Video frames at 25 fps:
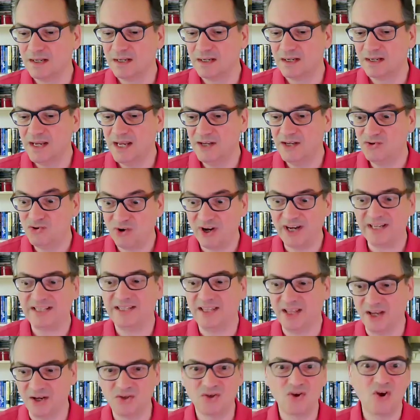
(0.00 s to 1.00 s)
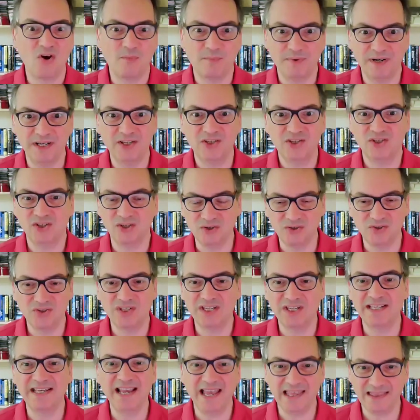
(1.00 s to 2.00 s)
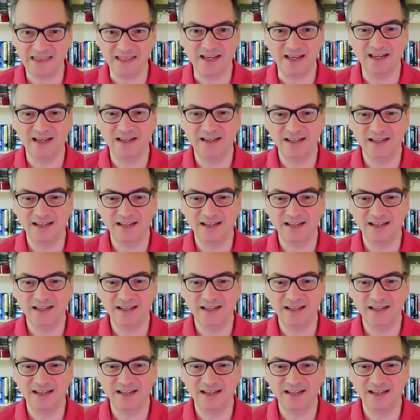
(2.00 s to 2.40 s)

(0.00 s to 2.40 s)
address those common issues together